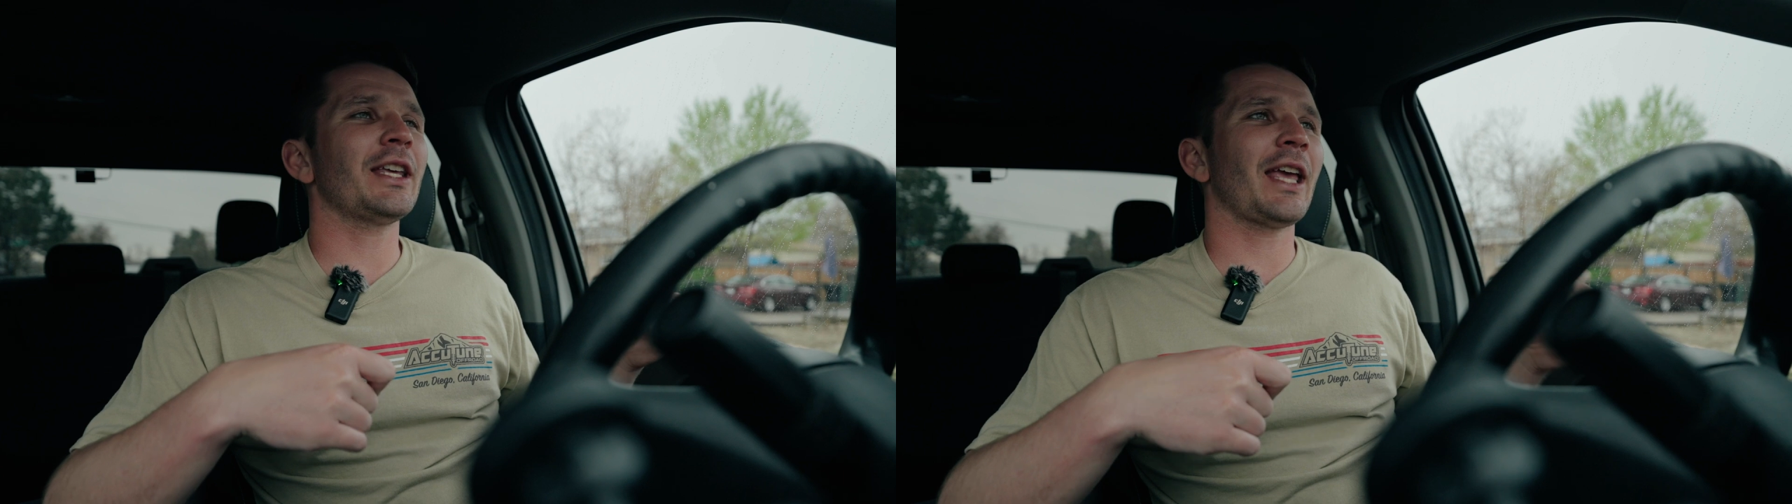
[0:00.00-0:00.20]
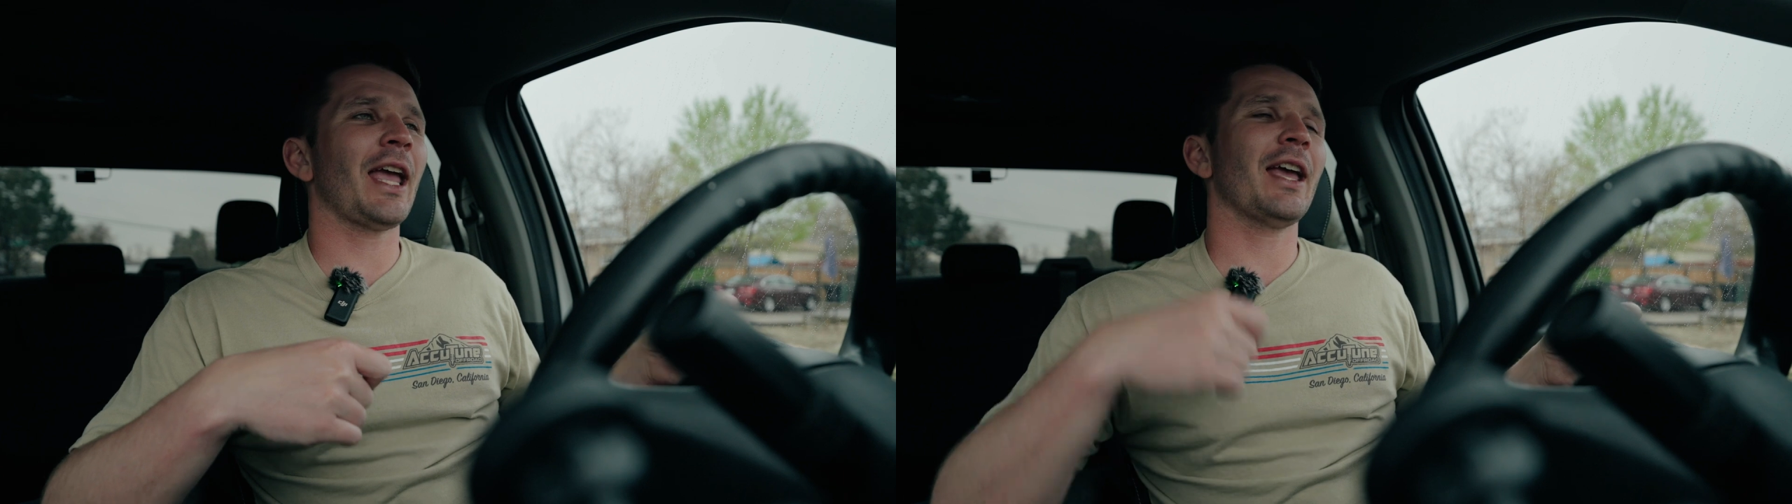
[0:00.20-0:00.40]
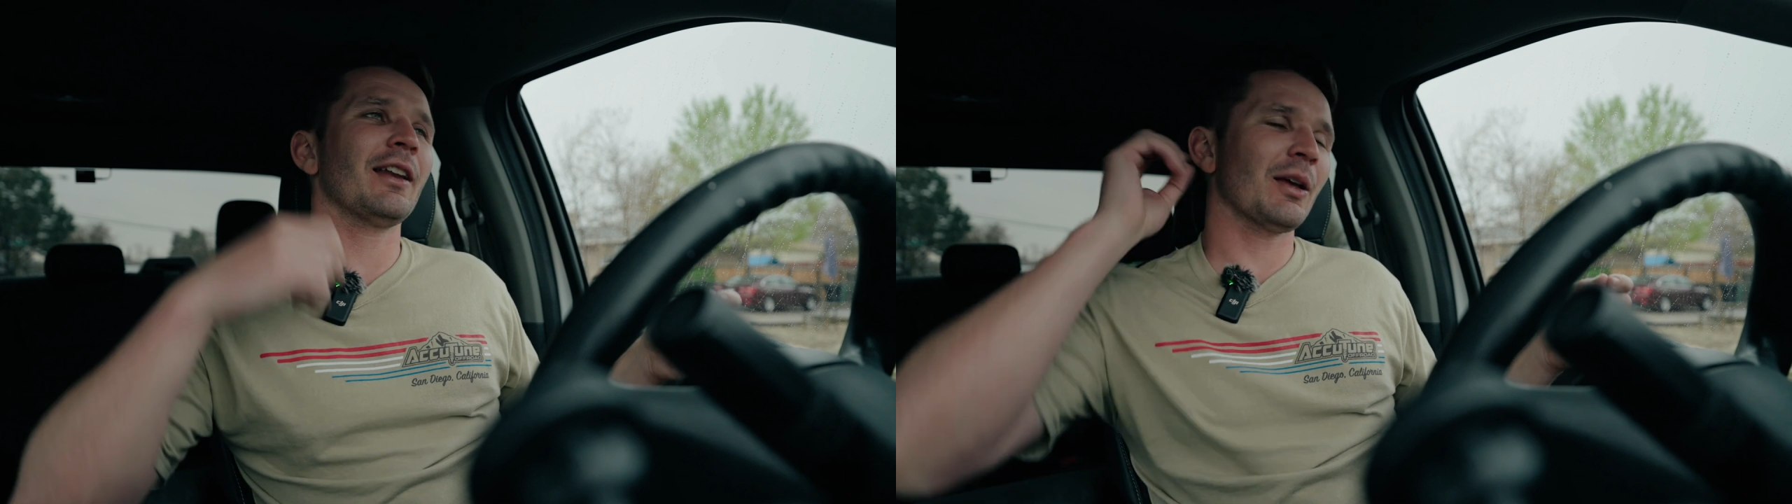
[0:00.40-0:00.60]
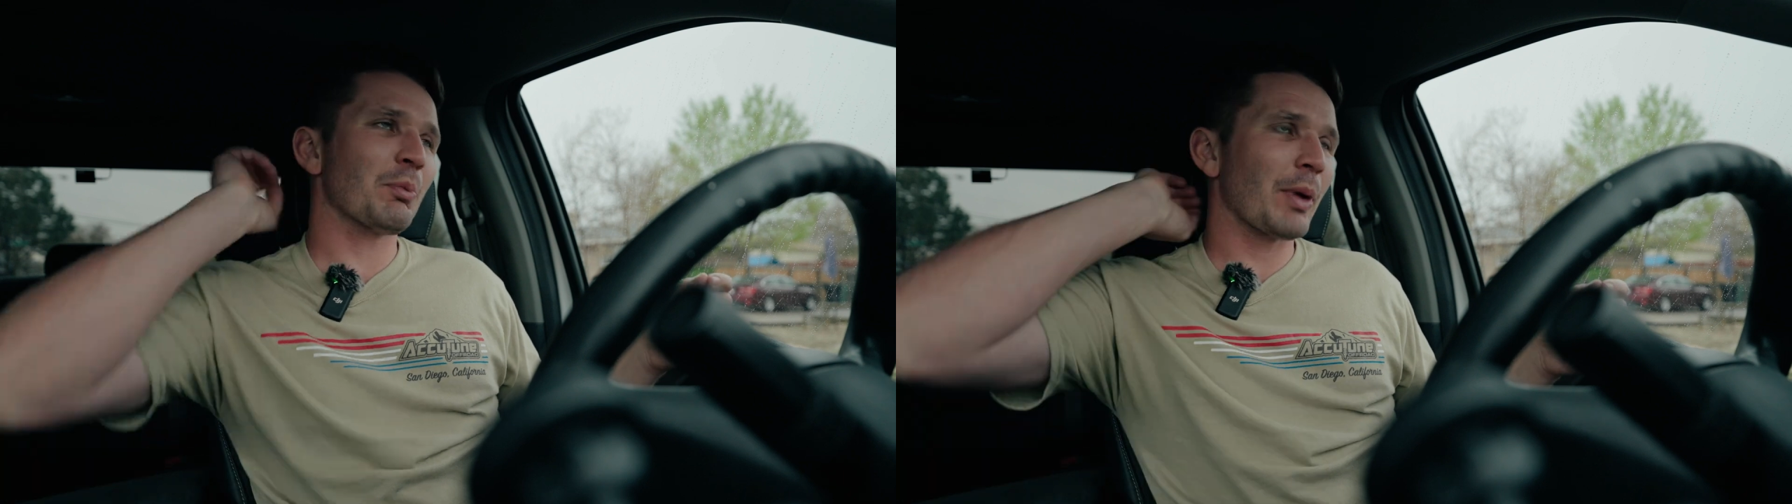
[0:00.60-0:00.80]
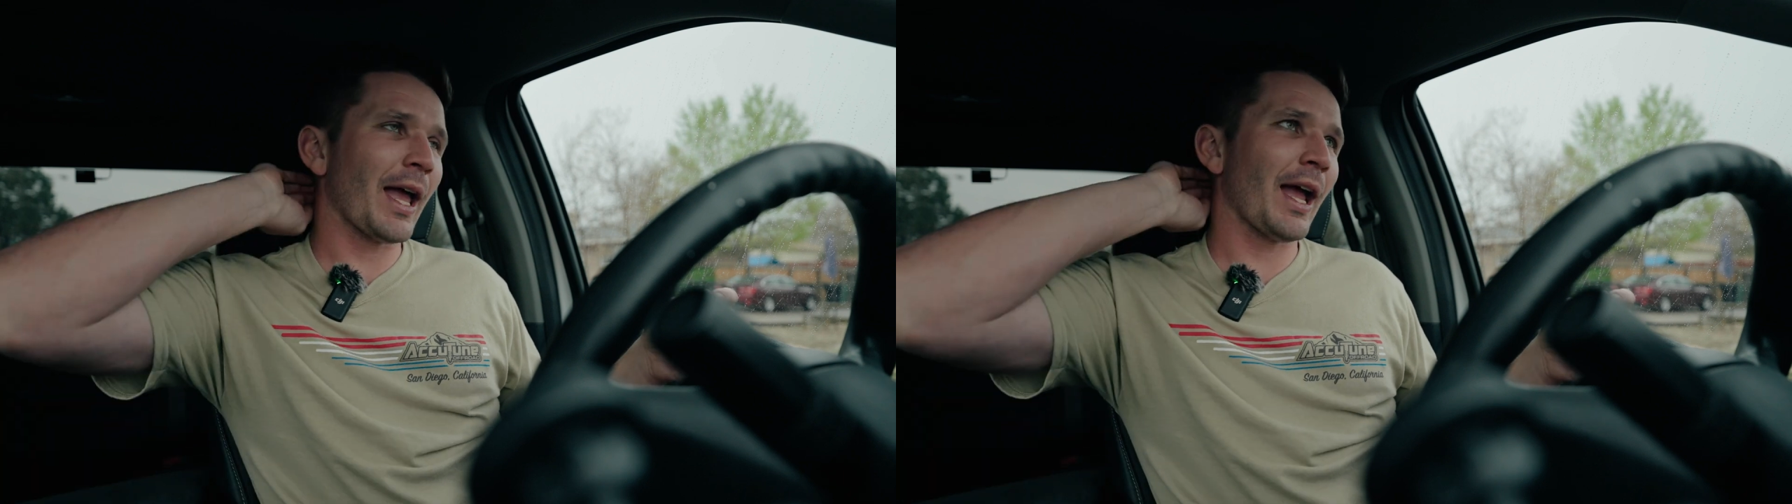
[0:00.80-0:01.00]
can't
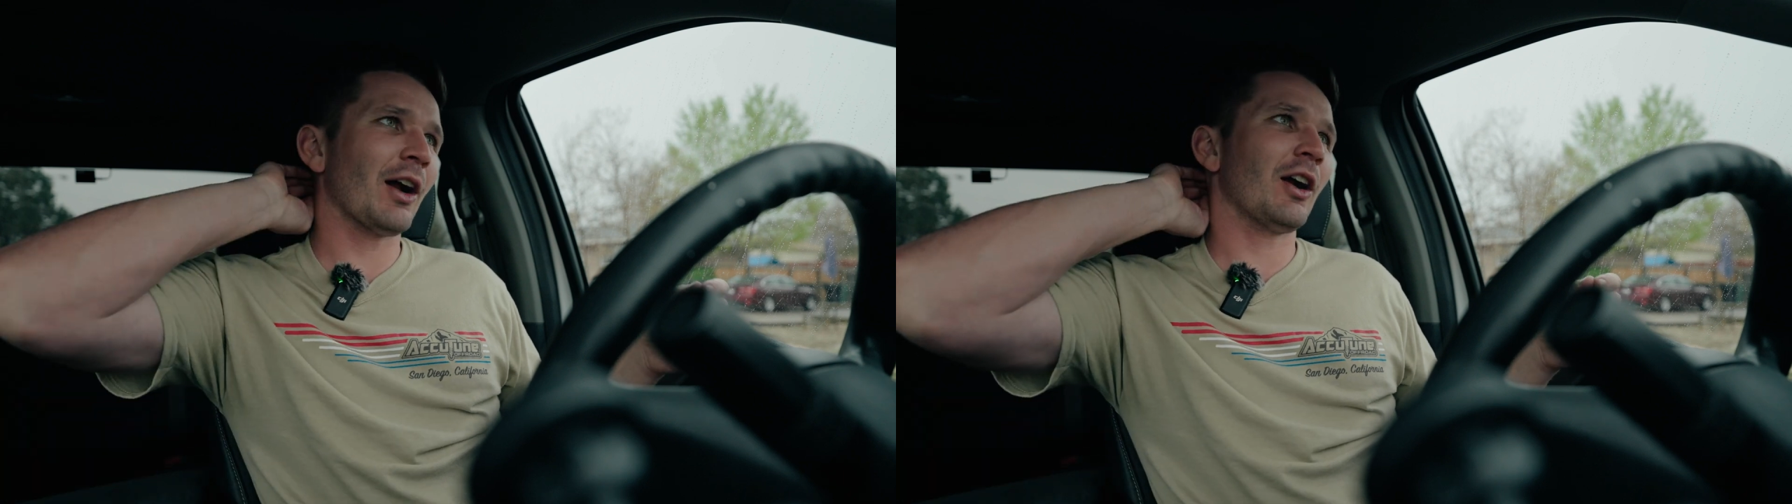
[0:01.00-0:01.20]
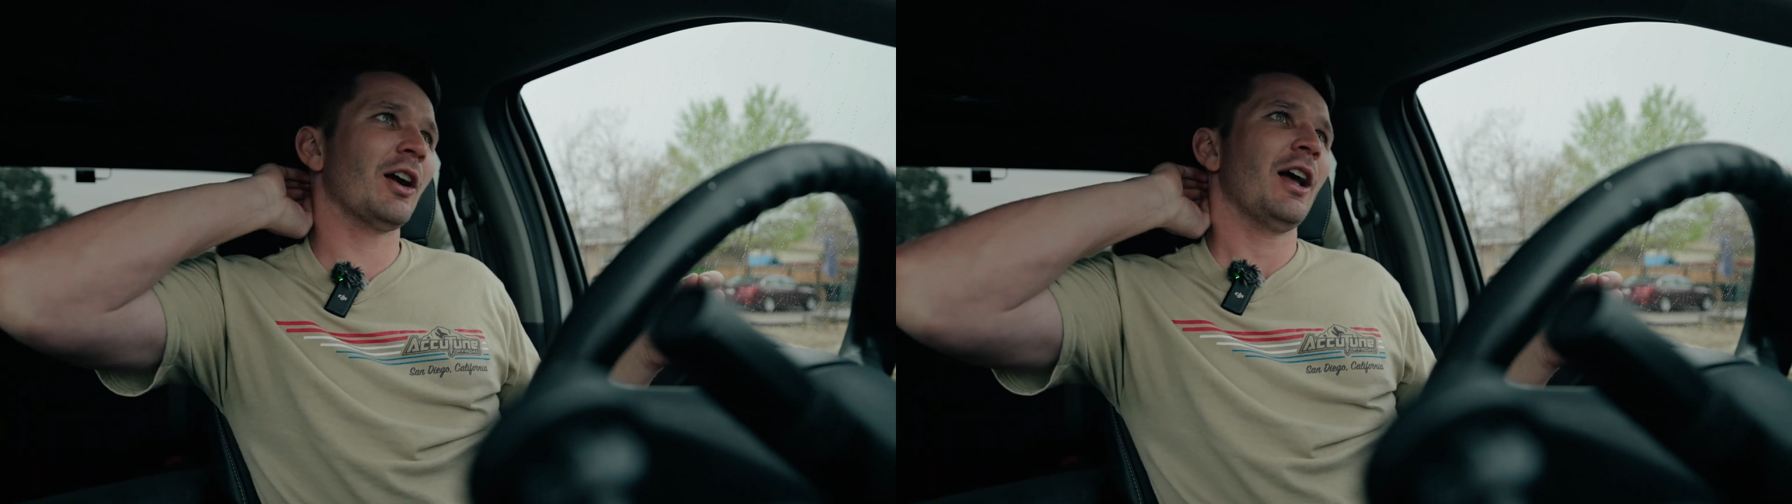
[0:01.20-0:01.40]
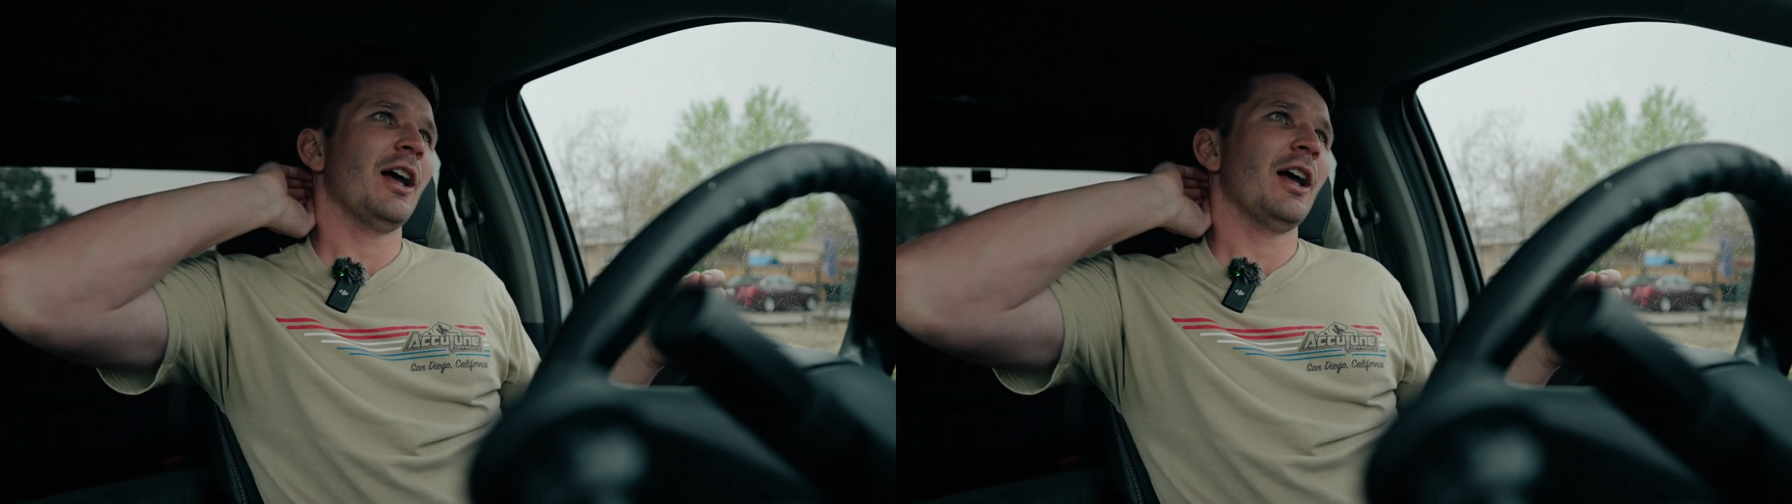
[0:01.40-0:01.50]
compare